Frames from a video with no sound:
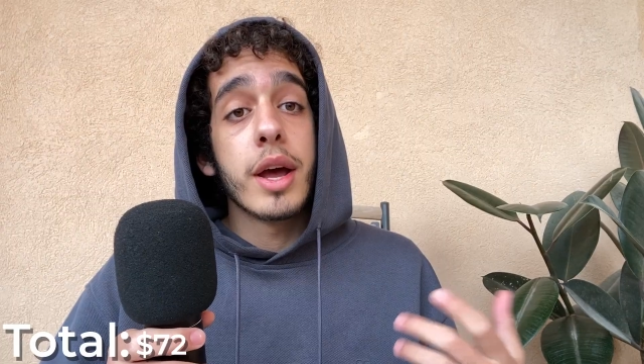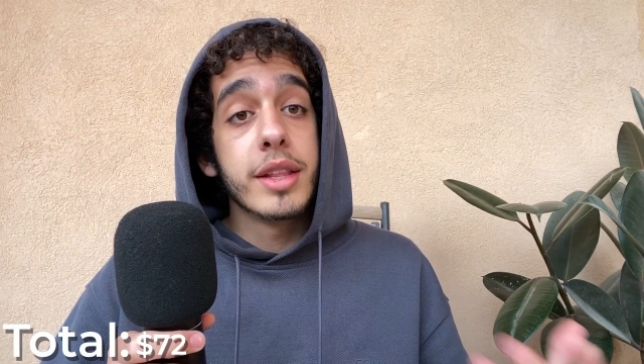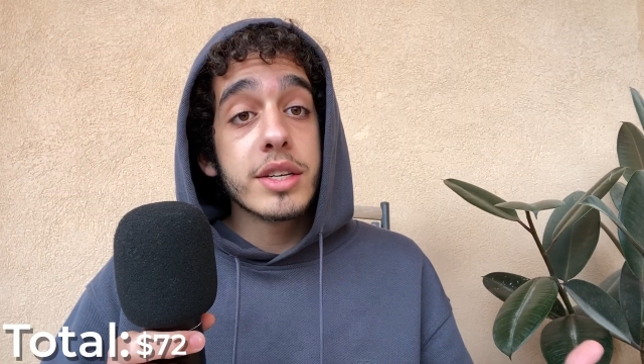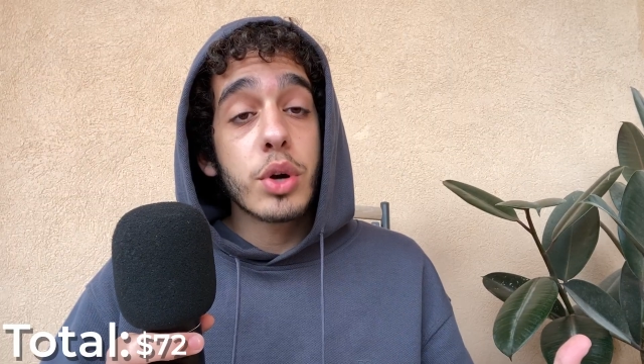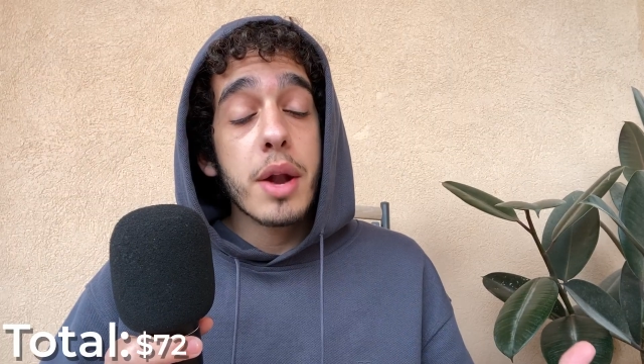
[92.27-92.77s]

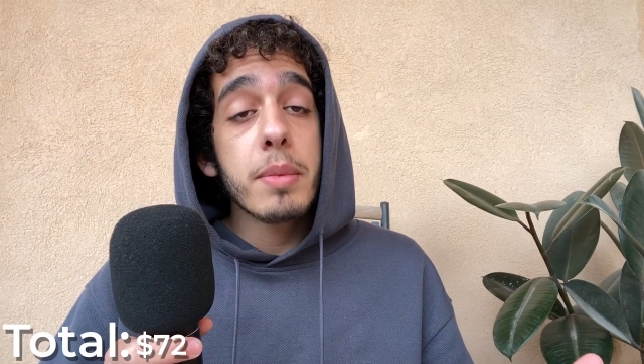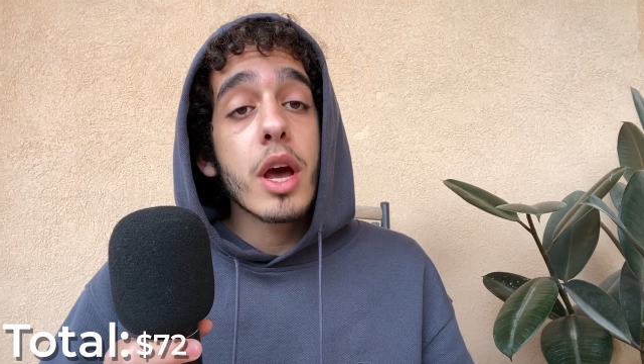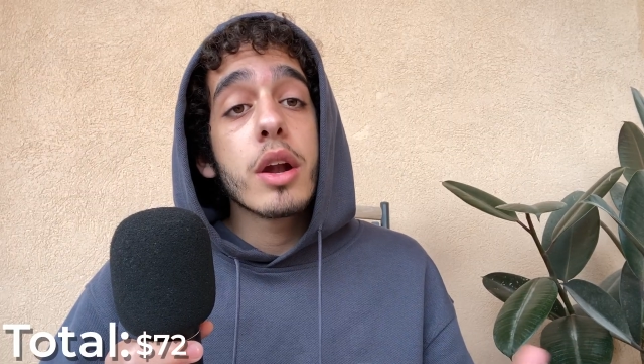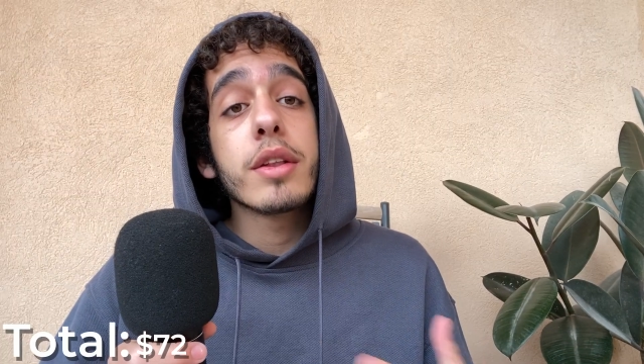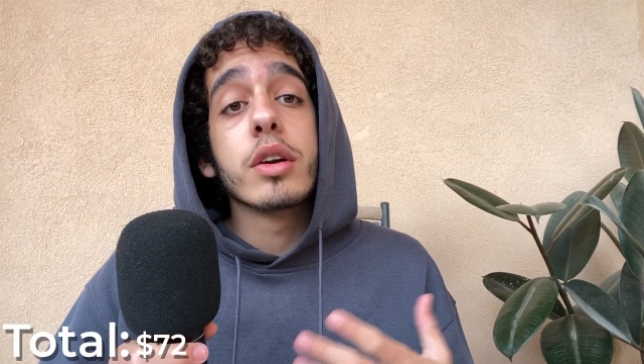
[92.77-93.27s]
These ran me
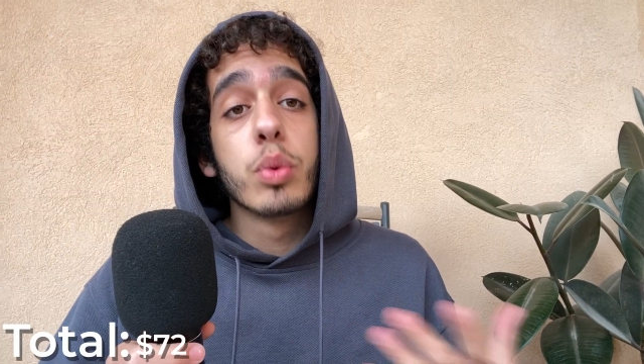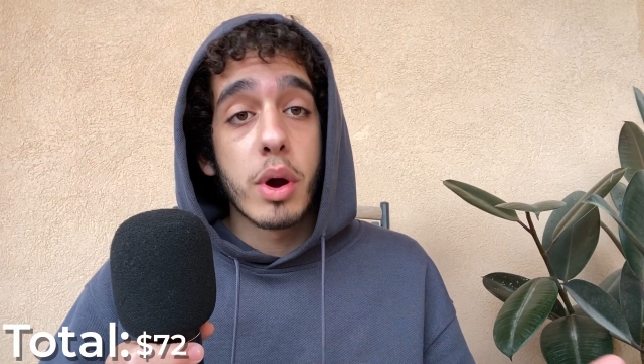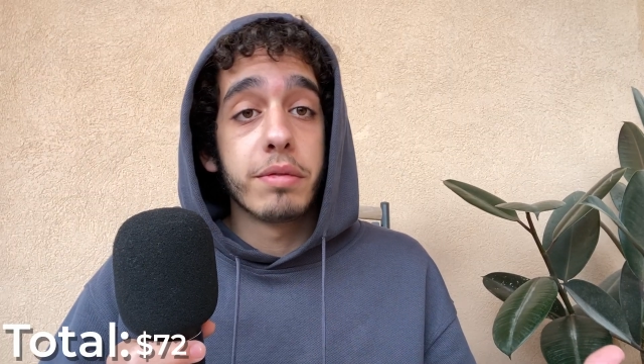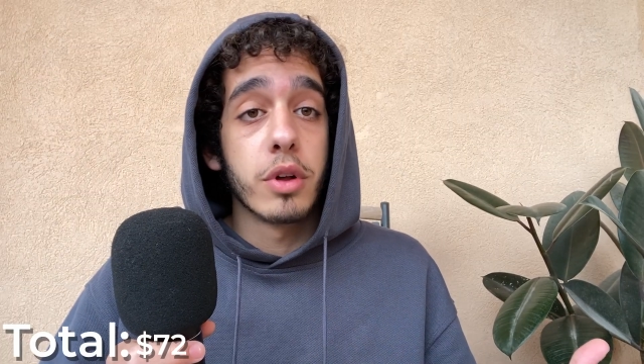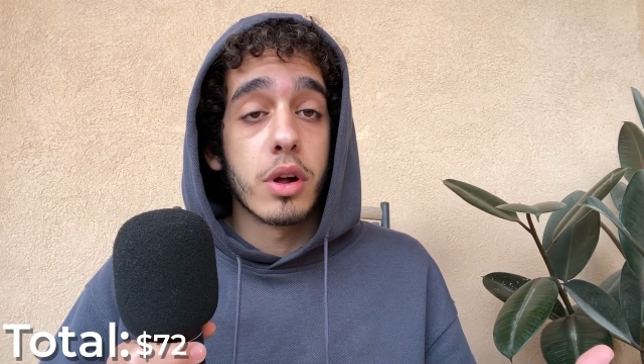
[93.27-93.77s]
another
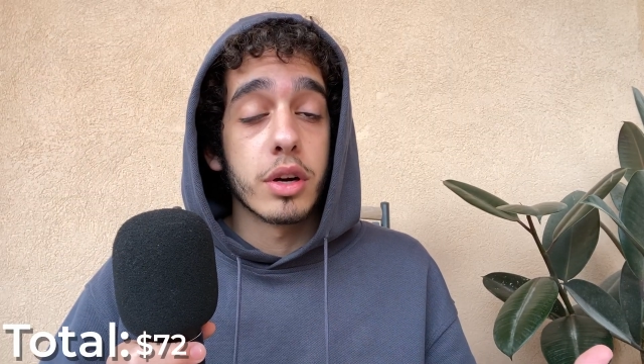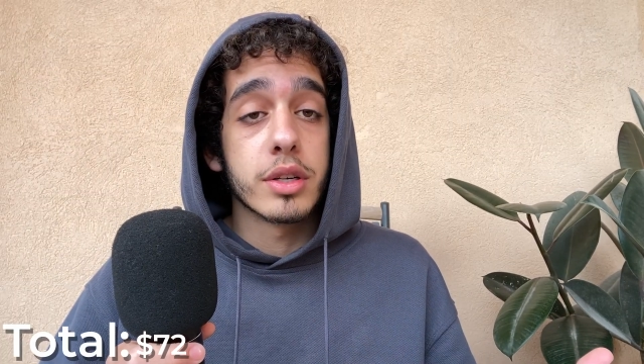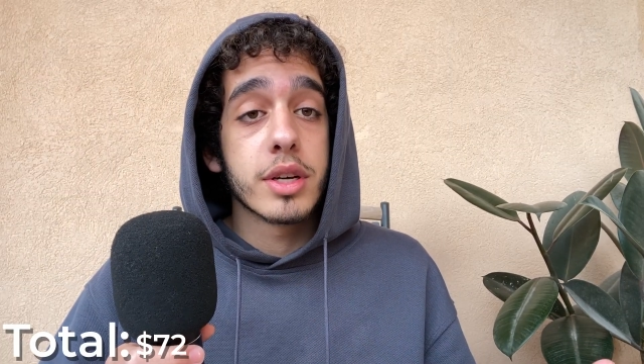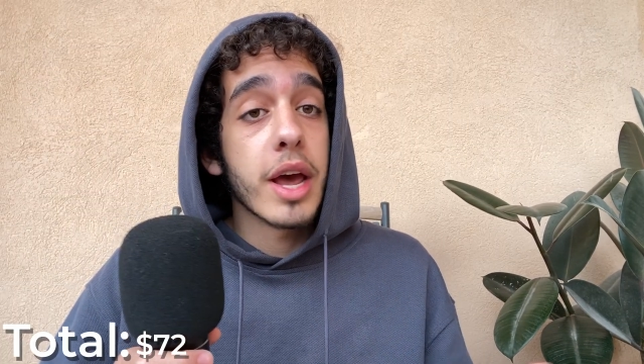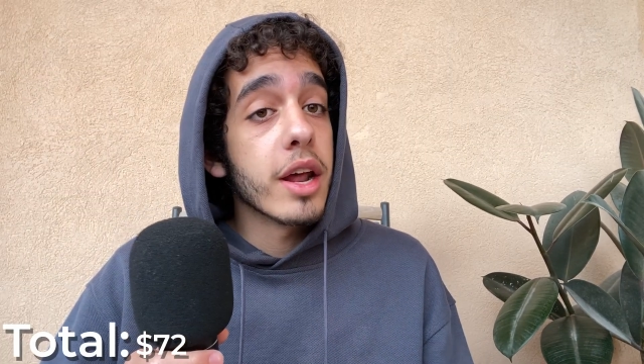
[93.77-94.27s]

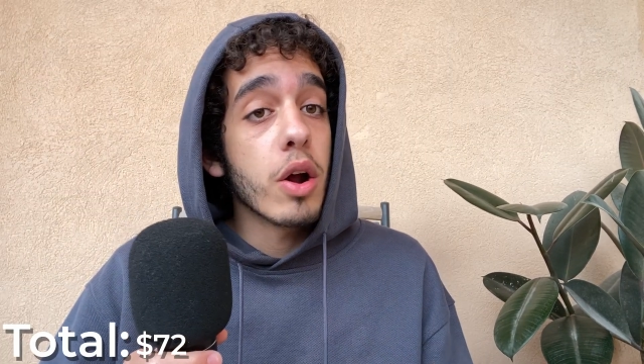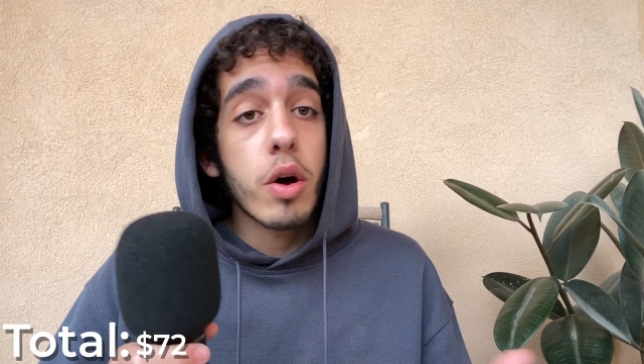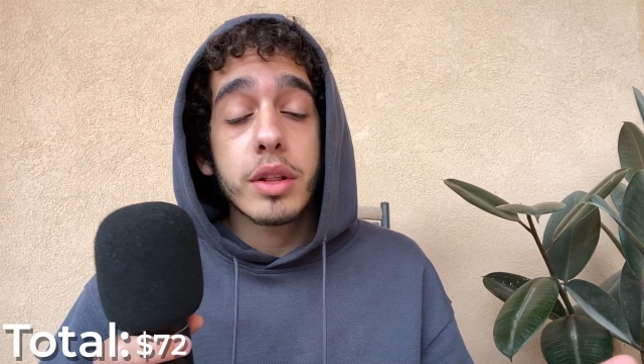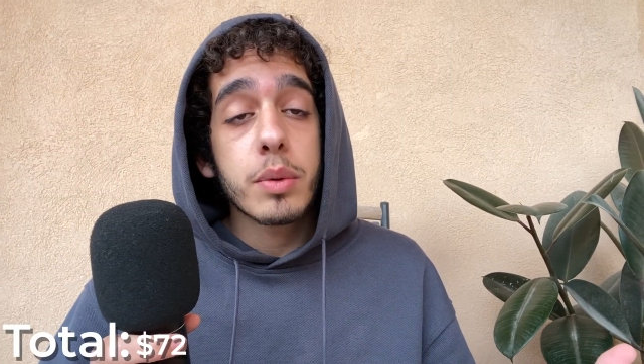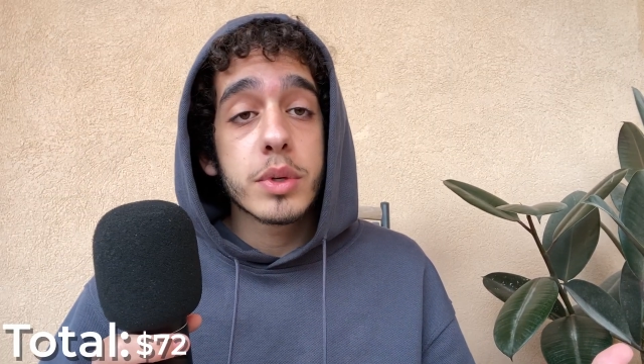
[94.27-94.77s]
$12, and
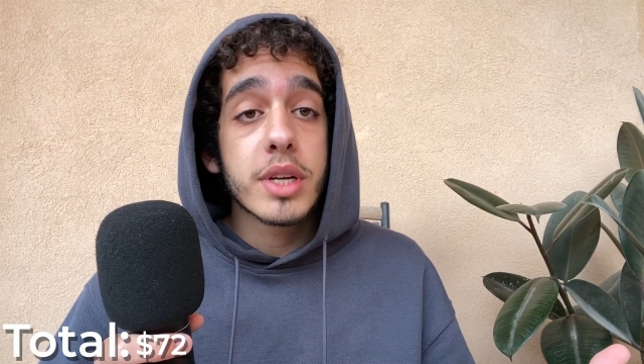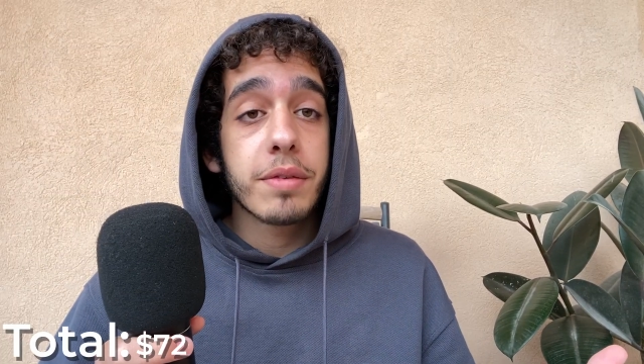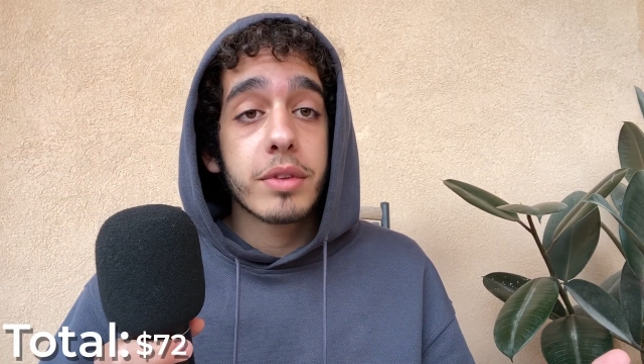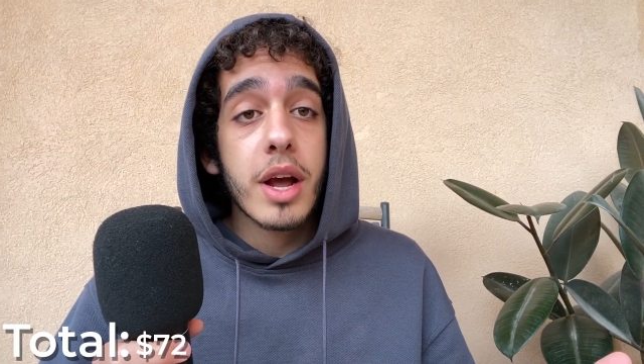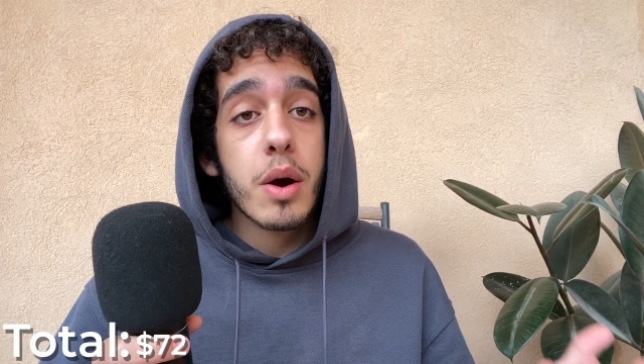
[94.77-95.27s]
all that was
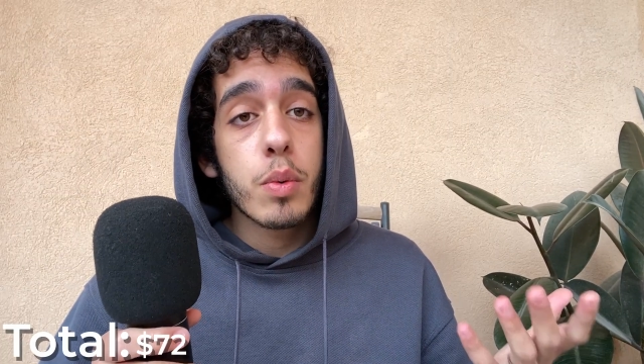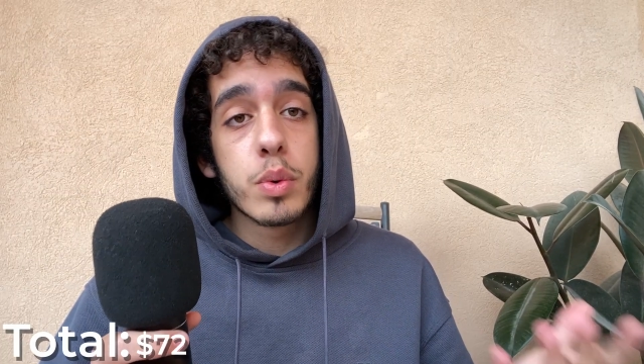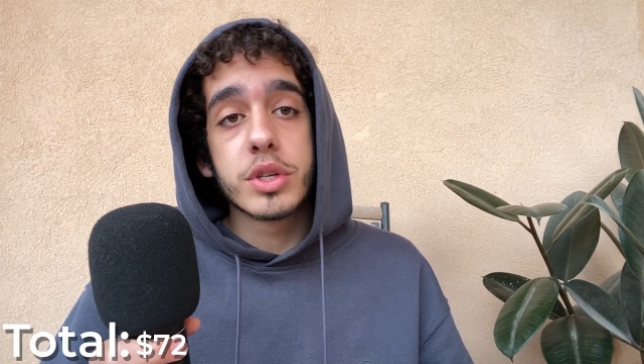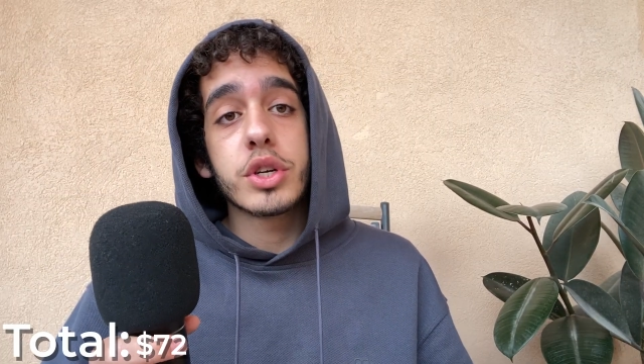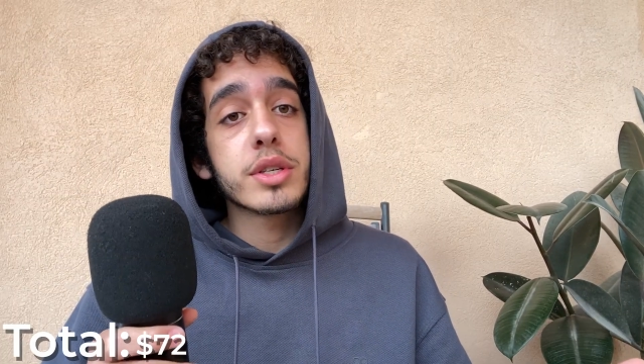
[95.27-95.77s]
left now
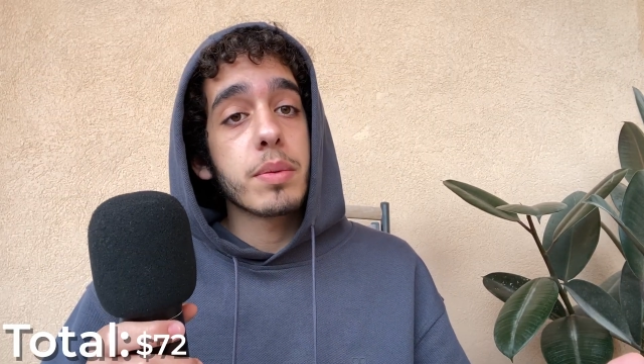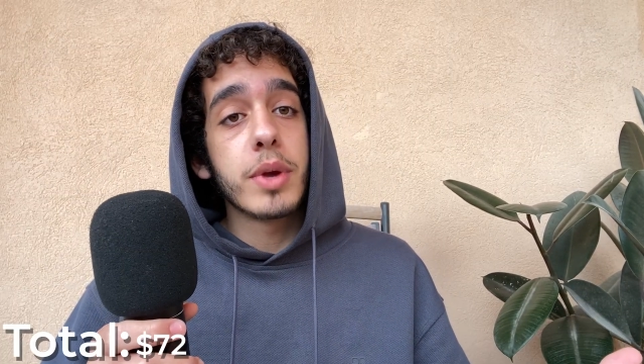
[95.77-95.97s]
was just some